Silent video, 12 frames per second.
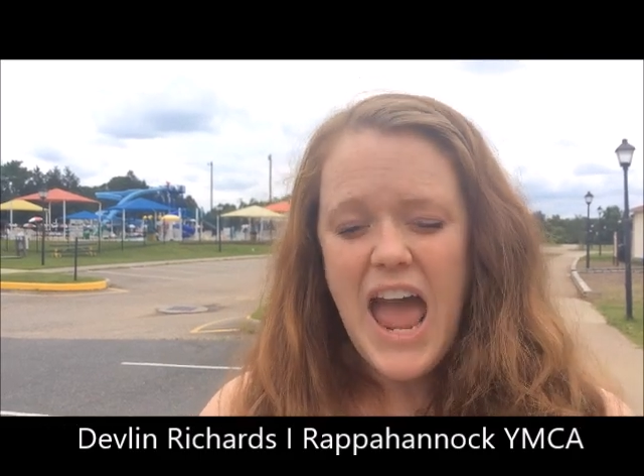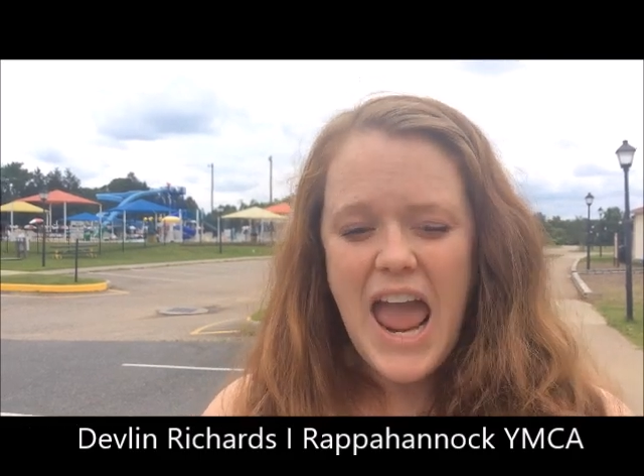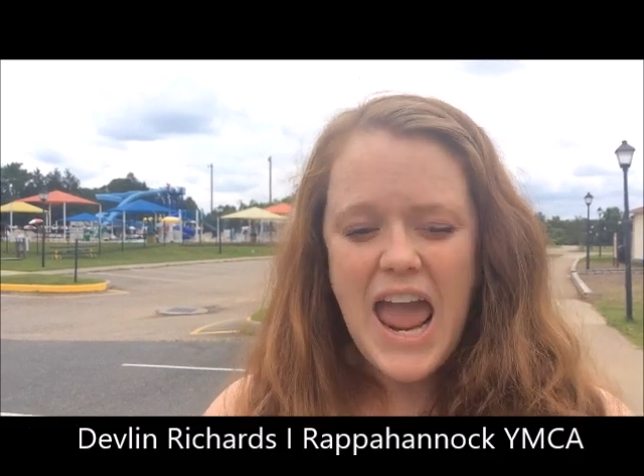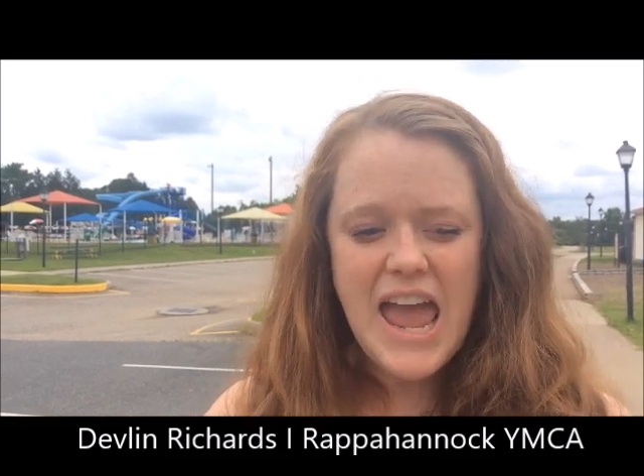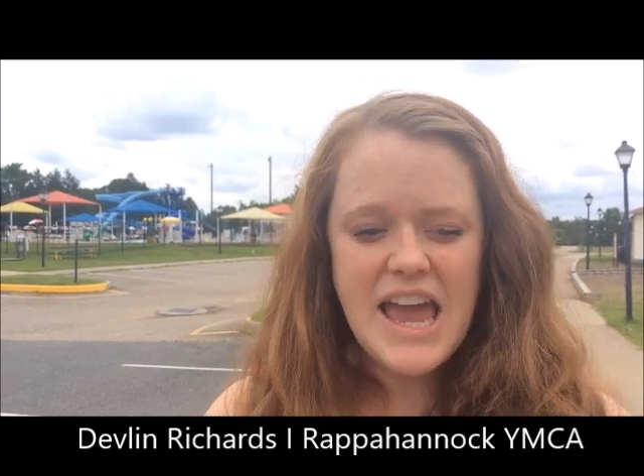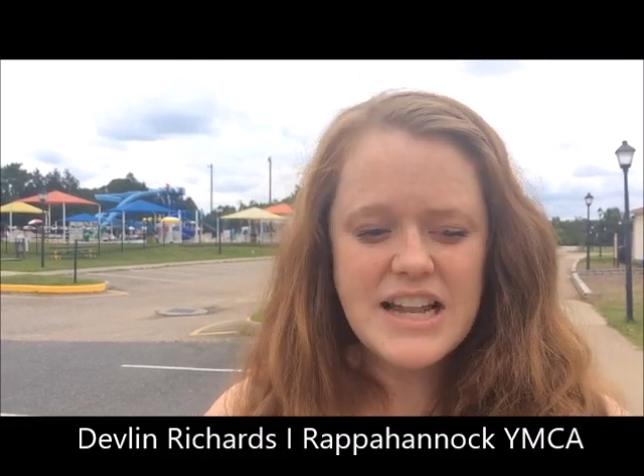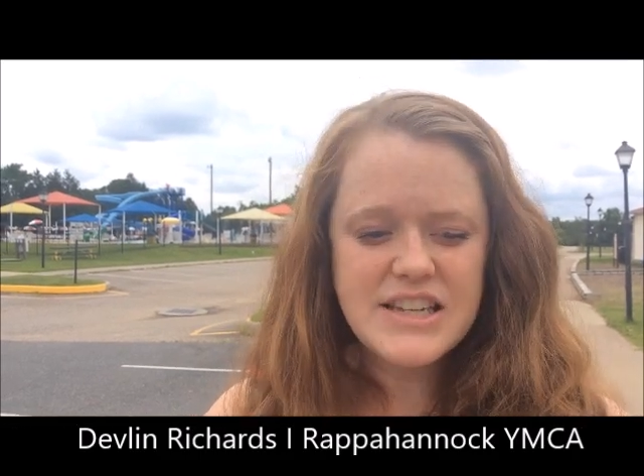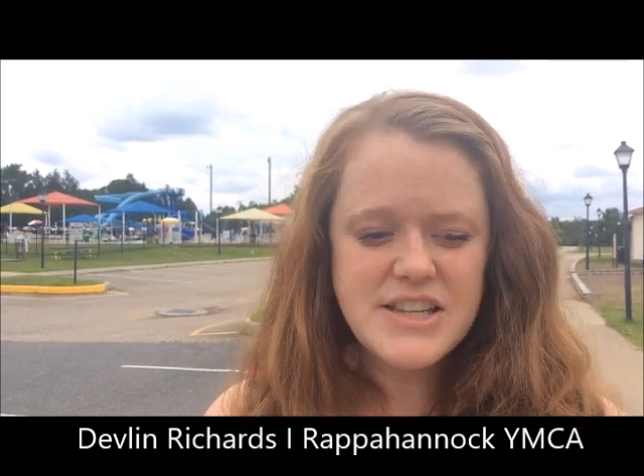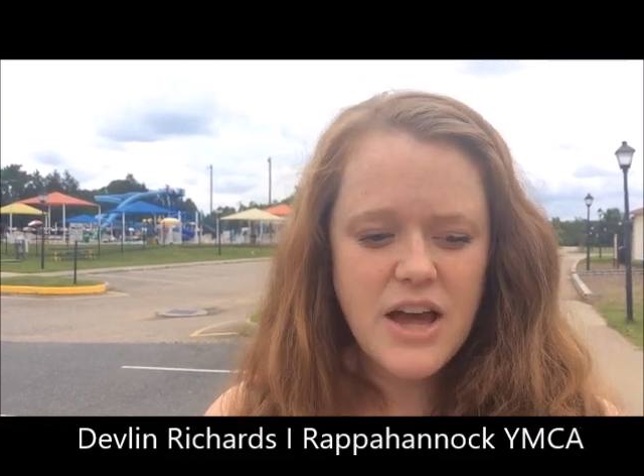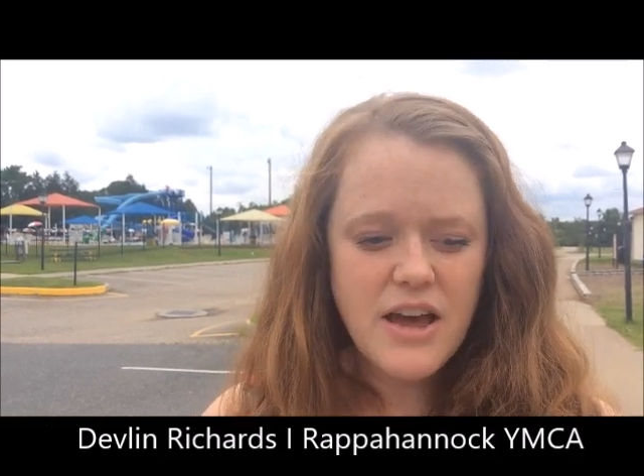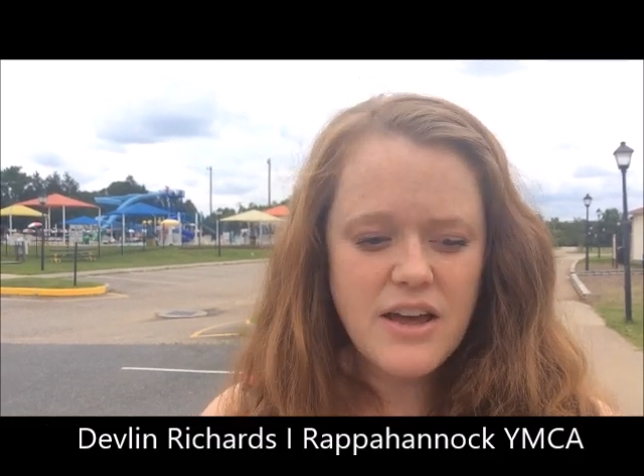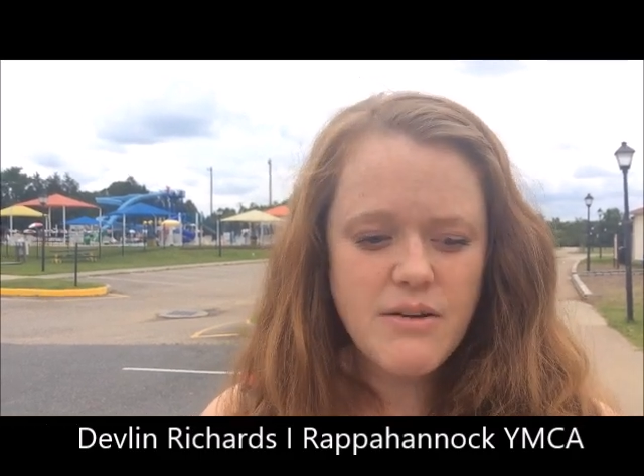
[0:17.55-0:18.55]
Hmm.
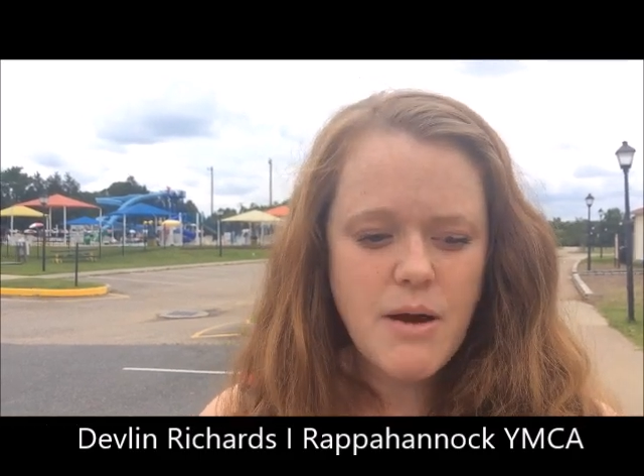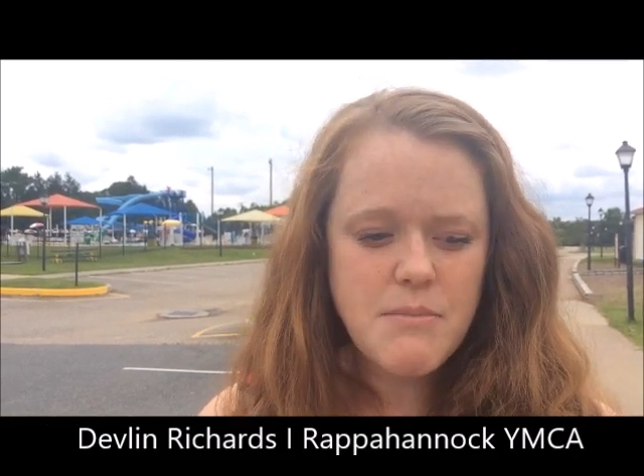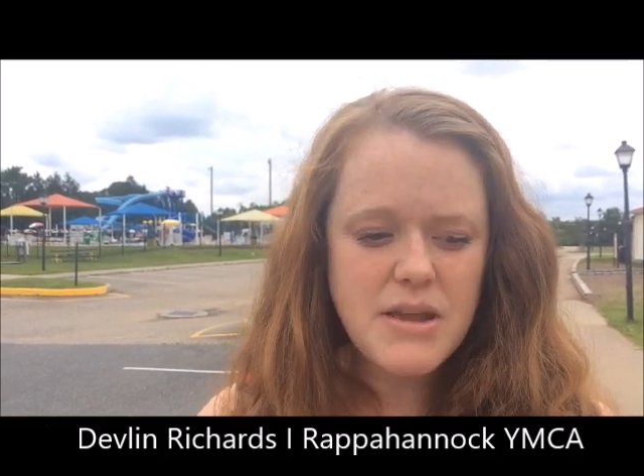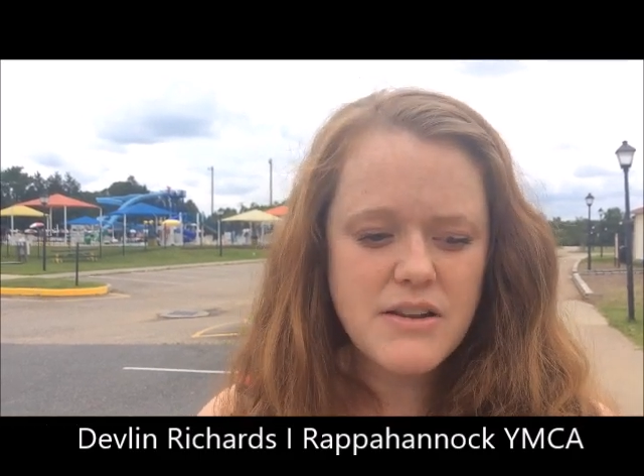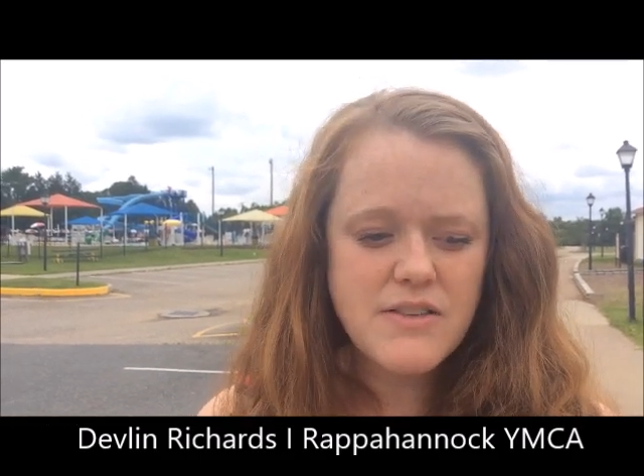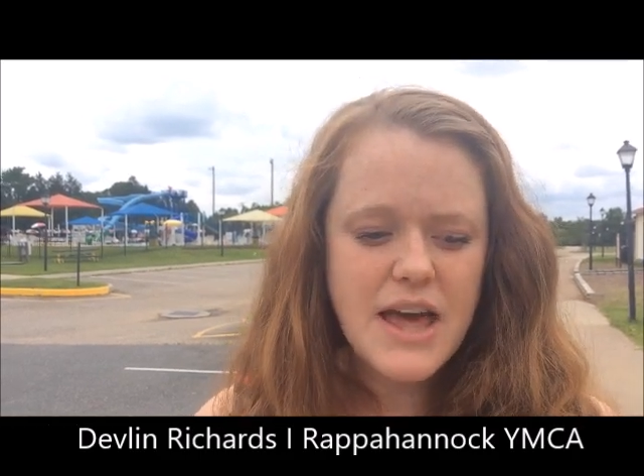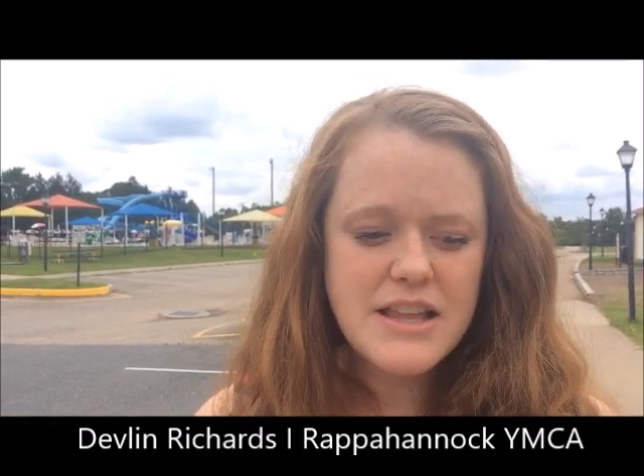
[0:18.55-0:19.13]
And uh, I mean,